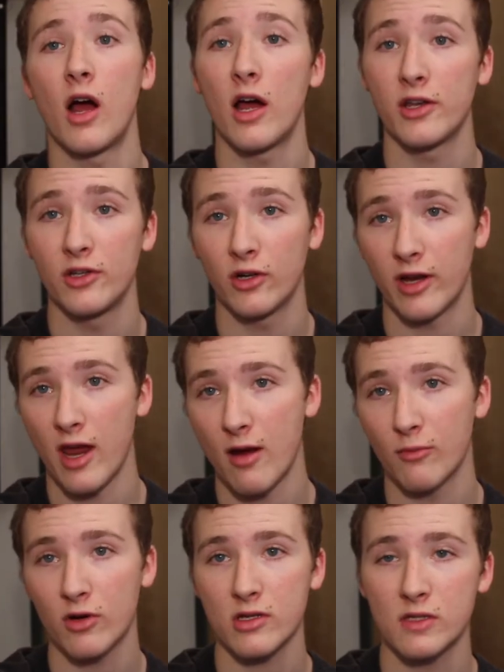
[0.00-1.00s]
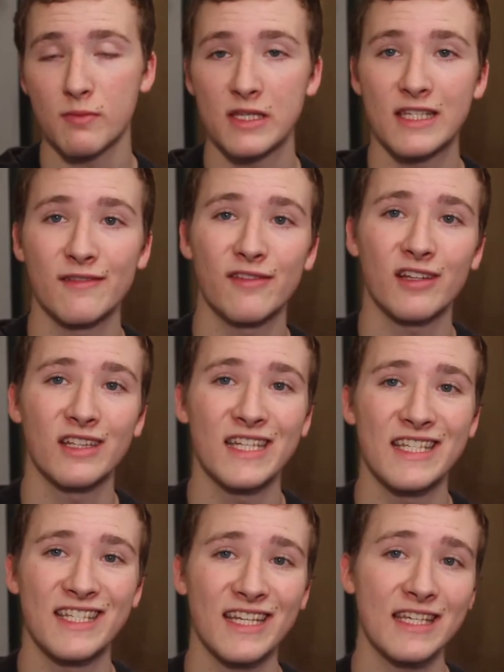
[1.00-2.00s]
on your camera, specifically
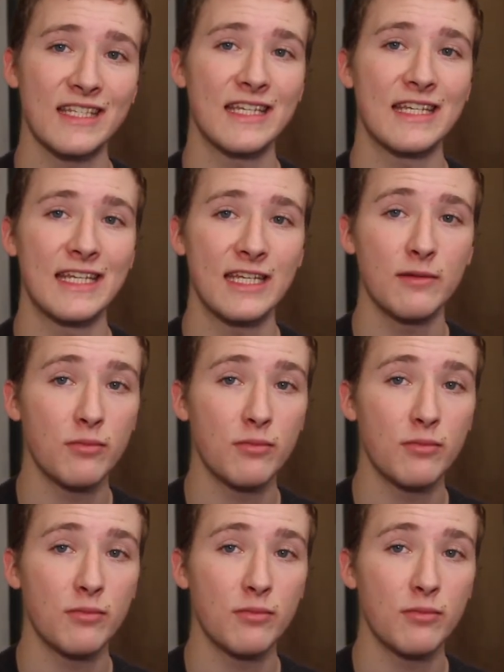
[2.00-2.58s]
60D,